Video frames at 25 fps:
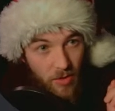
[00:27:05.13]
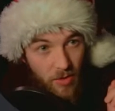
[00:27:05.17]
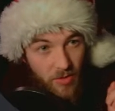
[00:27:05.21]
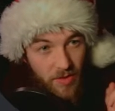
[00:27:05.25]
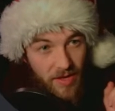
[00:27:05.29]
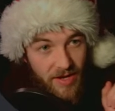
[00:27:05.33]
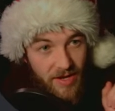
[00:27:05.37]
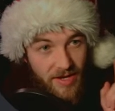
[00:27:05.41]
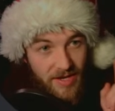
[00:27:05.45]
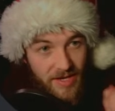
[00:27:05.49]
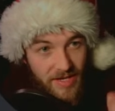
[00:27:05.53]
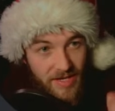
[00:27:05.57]

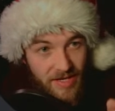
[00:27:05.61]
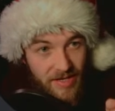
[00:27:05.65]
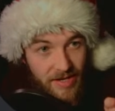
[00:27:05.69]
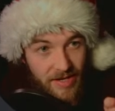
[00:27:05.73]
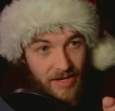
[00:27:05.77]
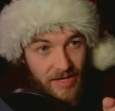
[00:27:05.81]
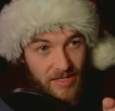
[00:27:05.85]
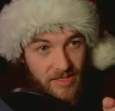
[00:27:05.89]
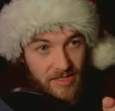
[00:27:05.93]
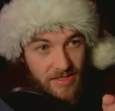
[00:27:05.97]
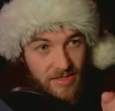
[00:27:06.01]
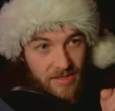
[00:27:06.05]
that
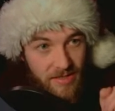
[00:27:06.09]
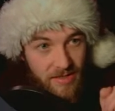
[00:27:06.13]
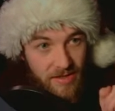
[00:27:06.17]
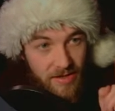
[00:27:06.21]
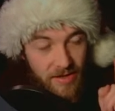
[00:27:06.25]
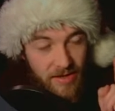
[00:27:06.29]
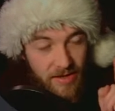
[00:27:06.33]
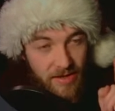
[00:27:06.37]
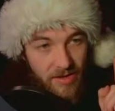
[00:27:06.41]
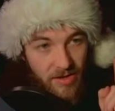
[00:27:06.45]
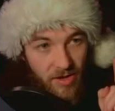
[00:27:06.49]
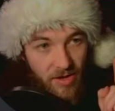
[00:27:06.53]
index
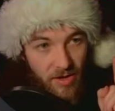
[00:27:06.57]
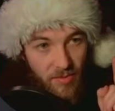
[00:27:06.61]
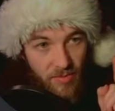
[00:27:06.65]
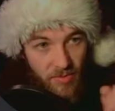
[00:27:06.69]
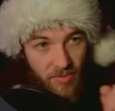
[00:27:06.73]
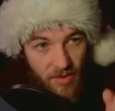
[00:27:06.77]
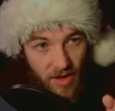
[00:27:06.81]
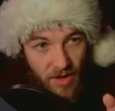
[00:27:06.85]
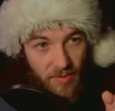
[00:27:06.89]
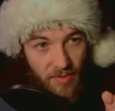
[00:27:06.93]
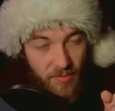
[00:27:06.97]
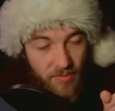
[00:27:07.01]
ended up
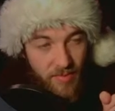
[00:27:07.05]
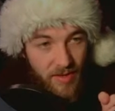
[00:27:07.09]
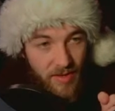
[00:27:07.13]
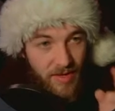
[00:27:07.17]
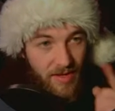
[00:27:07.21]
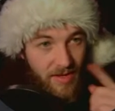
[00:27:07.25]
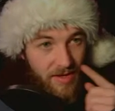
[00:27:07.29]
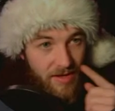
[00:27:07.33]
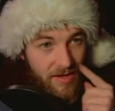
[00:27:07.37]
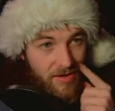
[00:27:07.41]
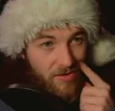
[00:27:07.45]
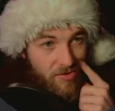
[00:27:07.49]
not
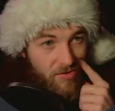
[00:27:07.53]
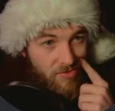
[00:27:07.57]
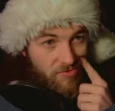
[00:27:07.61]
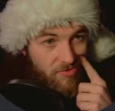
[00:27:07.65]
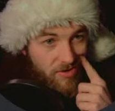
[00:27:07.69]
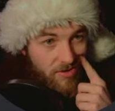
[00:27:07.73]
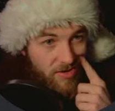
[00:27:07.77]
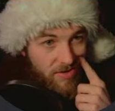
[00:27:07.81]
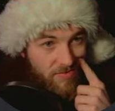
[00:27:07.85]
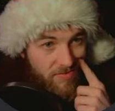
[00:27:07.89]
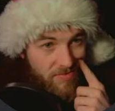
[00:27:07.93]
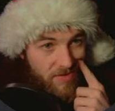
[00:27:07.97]
being in
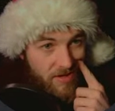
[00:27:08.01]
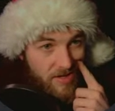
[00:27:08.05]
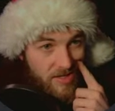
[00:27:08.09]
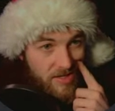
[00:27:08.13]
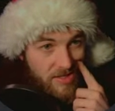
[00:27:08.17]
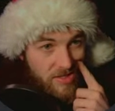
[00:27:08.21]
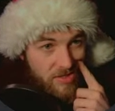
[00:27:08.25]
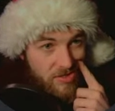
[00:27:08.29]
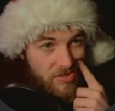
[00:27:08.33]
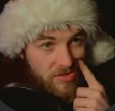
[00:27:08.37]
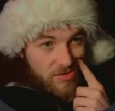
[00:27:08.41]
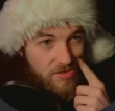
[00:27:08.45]
already
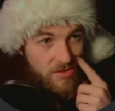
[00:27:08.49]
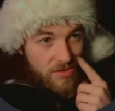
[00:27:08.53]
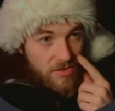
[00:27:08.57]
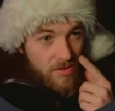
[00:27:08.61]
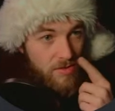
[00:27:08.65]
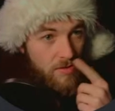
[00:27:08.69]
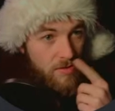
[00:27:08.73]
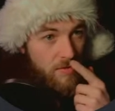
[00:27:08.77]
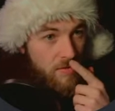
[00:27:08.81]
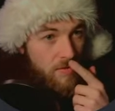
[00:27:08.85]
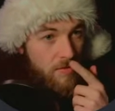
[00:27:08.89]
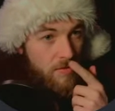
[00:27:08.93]
flashed
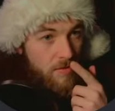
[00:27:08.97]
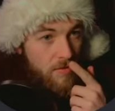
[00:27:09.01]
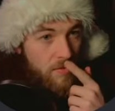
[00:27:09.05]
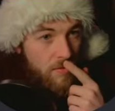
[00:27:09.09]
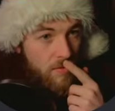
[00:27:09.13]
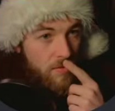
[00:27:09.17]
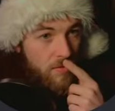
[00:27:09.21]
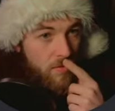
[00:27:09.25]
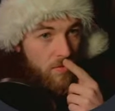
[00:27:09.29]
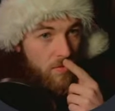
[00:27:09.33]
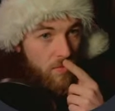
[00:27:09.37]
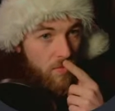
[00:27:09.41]

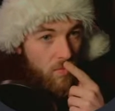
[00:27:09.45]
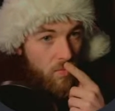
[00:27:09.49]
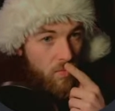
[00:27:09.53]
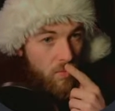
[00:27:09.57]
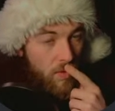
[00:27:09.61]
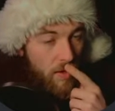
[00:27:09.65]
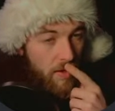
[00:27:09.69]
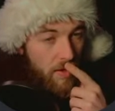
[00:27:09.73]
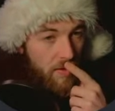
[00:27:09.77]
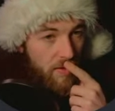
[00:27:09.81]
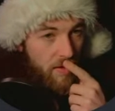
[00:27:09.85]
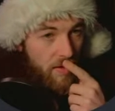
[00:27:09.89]

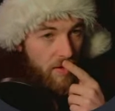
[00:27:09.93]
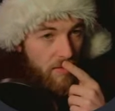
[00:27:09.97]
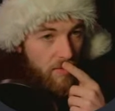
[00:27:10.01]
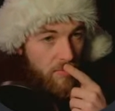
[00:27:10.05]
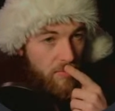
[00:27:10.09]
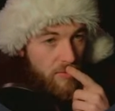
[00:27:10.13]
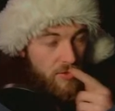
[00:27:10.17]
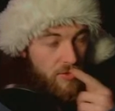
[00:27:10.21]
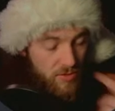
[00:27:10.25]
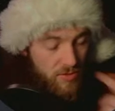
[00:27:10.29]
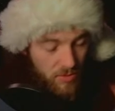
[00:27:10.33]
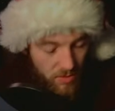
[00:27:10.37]
when that
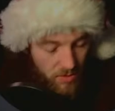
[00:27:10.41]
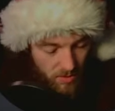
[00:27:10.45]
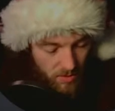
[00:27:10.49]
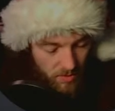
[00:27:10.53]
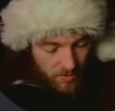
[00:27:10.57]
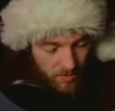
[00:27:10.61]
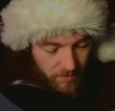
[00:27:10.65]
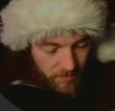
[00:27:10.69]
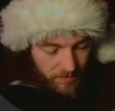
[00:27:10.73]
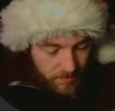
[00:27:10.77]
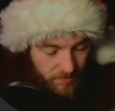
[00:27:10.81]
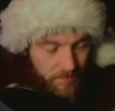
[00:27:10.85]
was
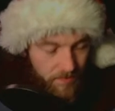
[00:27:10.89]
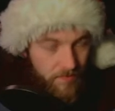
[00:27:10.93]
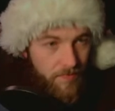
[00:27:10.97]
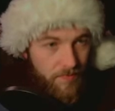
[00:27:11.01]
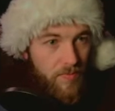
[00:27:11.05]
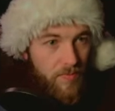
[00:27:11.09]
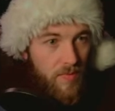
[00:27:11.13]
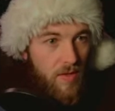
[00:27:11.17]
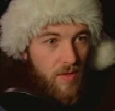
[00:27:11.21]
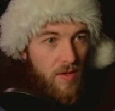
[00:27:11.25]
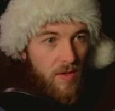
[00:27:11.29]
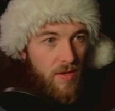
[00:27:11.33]
called.
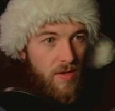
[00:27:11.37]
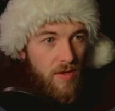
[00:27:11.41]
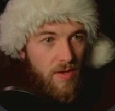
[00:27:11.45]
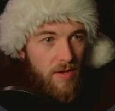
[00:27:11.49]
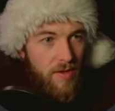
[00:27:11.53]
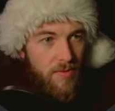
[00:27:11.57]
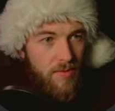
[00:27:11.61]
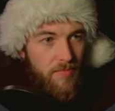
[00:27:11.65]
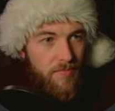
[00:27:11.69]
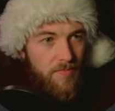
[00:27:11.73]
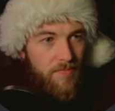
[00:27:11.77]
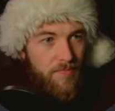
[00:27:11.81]

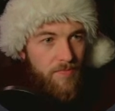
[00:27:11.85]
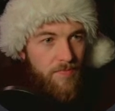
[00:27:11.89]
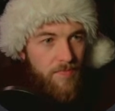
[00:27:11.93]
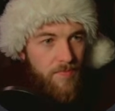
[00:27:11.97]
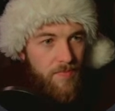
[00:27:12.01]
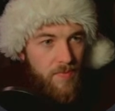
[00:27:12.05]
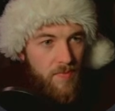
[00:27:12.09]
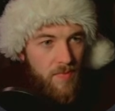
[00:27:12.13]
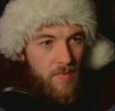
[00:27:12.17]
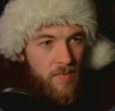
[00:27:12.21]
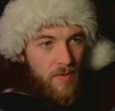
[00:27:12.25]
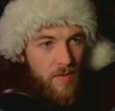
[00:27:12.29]
I'm
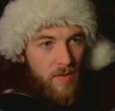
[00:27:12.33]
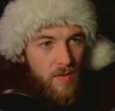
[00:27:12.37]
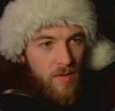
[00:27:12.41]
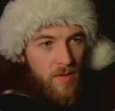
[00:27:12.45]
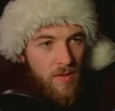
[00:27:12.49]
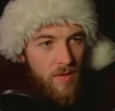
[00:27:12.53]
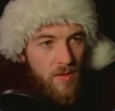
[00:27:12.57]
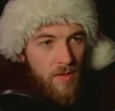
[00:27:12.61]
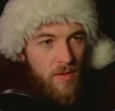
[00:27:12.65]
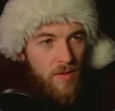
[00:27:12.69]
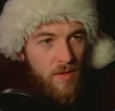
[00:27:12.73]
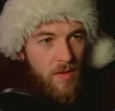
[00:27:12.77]

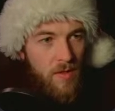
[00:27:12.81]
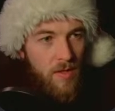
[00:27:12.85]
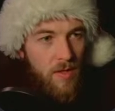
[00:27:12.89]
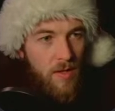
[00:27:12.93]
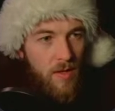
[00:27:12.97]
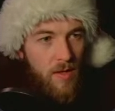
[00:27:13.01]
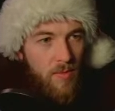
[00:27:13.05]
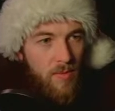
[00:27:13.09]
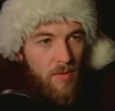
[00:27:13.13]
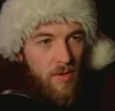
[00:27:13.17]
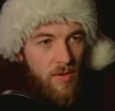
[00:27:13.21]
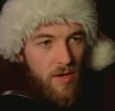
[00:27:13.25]

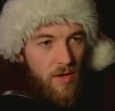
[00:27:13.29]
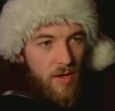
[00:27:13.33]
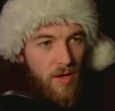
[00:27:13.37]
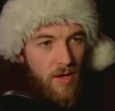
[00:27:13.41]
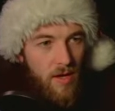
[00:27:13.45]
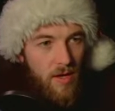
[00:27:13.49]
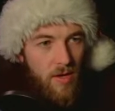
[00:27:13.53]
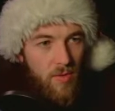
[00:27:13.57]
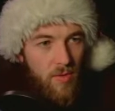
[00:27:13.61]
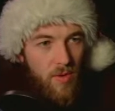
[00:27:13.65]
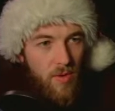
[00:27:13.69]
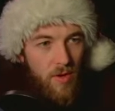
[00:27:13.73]
going to
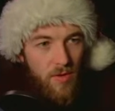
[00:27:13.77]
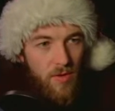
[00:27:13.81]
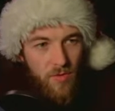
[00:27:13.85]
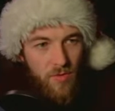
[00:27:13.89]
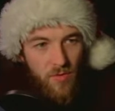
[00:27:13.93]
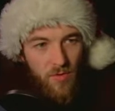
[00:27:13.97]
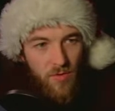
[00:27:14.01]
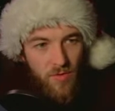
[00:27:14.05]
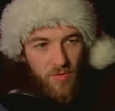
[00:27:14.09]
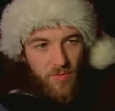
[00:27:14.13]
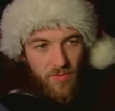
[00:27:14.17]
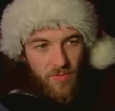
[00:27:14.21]
echo out
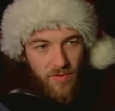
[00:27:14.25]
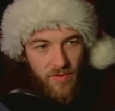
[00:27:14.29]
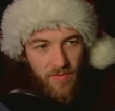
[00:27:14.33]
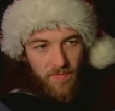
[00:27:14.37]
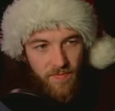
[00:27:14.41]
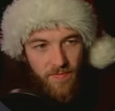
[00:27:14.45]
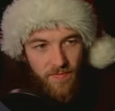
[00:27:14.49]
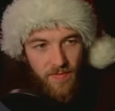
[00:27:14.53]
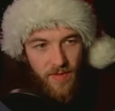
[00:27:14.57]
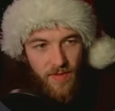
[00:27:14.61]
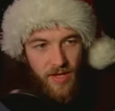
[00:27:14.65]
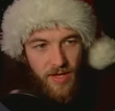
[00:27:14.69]
already
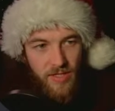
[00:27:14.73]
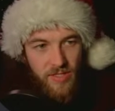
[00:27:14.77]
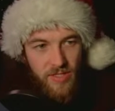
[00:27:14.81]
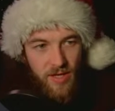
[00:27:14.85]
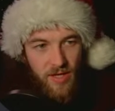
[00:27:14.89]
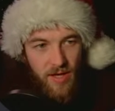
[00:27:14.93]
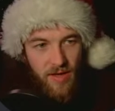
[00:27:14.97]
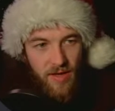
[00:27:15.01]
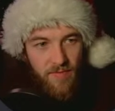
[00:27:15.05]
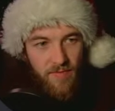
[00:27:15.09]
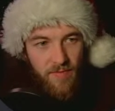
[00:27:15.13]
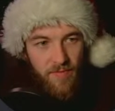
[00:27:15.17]
flashed. I
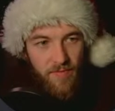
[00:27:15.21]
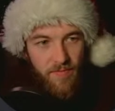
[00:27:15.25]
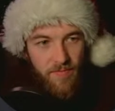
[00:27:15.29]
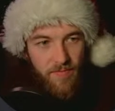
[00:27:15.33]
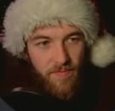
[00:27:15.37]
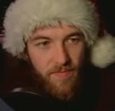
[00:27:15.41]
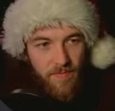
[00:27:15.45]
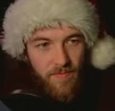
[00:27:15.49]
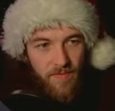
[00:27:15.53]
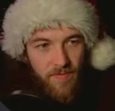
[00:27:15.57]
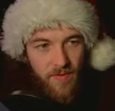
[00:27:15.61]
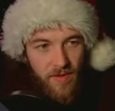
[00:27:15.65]
have a
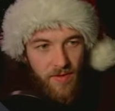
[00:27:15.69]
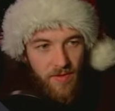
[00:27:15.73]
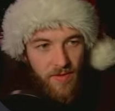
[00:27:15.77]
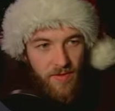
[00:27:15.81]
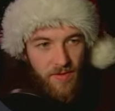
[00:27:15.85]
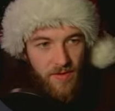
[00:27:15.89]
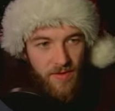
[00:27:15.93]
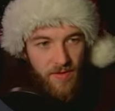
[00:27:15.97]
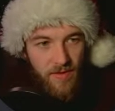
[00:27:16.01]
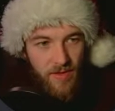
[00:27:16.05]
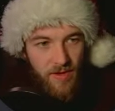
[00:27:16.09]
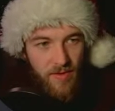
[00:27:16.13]

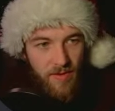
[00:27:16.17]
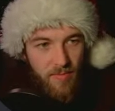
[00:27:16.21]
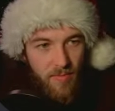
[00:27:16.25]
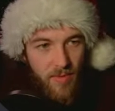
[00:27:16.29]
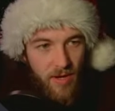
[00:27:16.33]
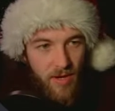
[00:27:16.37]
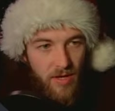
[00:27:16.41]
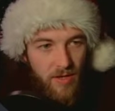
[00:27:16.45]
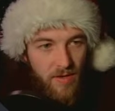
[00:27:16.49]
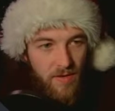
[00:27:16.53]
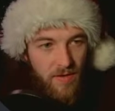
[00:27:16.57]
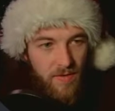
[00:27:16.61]
feeling that it
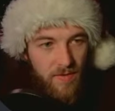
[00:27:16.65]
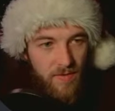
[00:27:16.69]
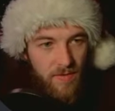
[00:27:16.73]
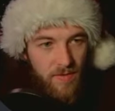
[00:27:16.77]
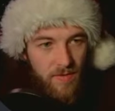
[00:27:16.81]
might